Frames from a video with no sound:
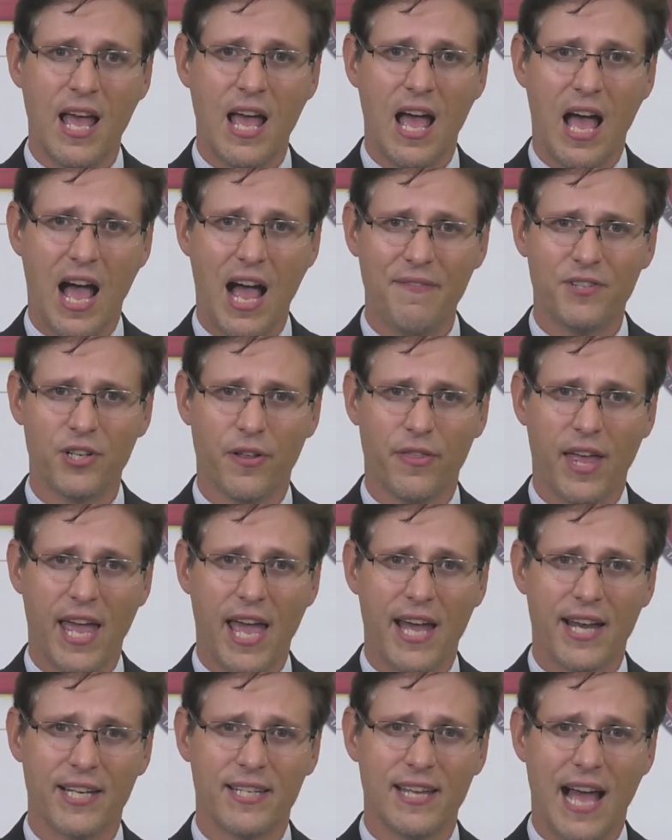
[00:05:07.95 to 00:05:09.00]
after they
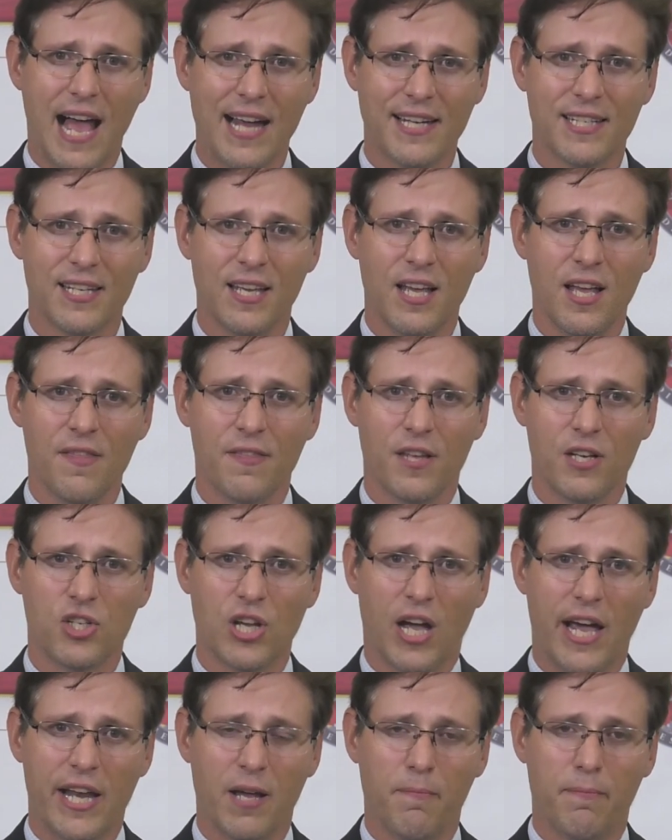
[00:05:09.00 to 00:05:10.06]
had attacked the
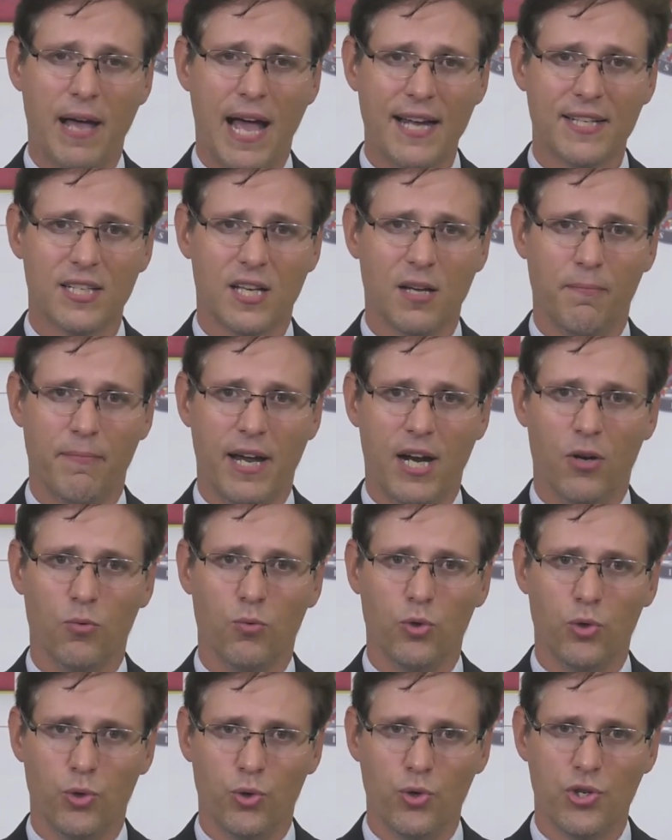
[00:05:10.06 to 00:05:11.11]
China-backed Khmer
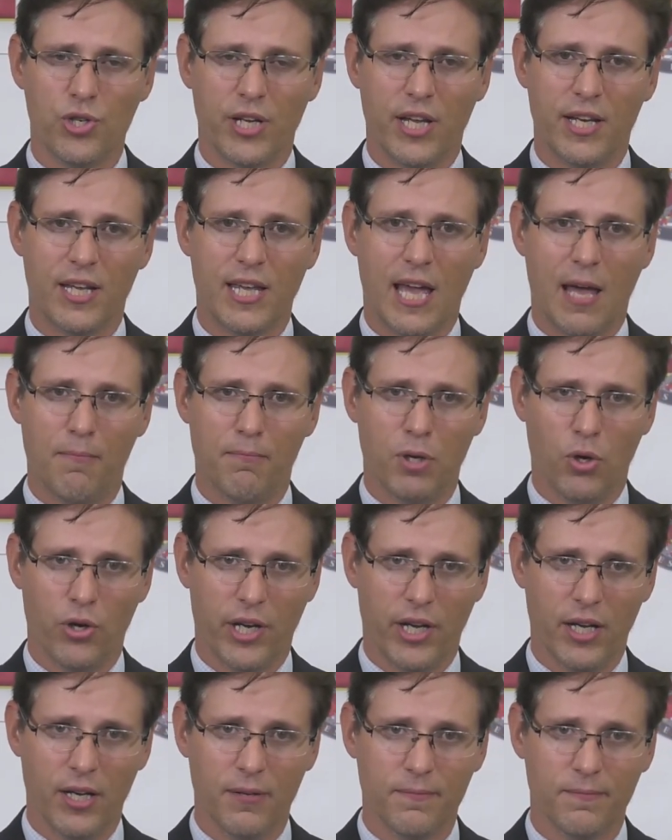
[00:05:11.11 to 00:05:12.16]
Rouge in
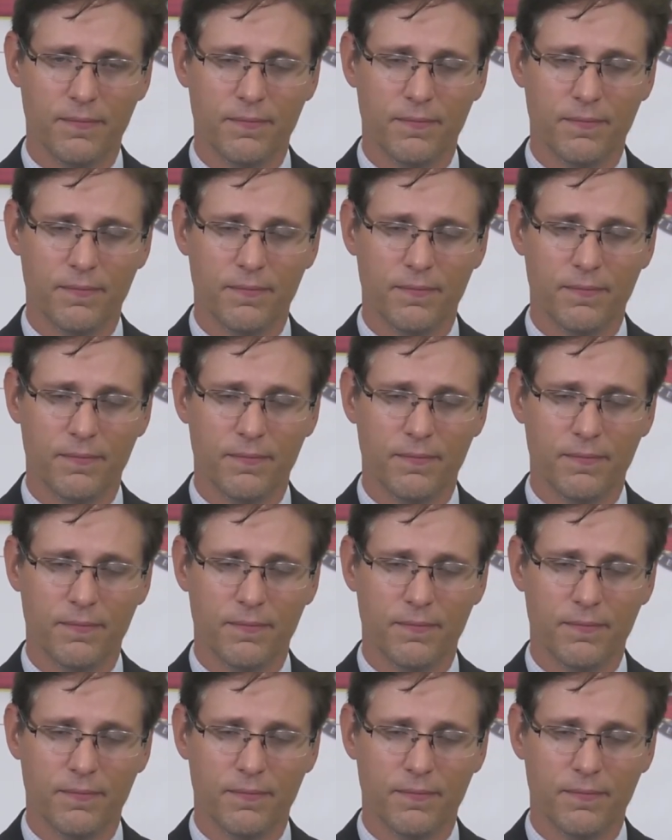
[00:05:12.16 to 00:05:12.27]
Cambodia.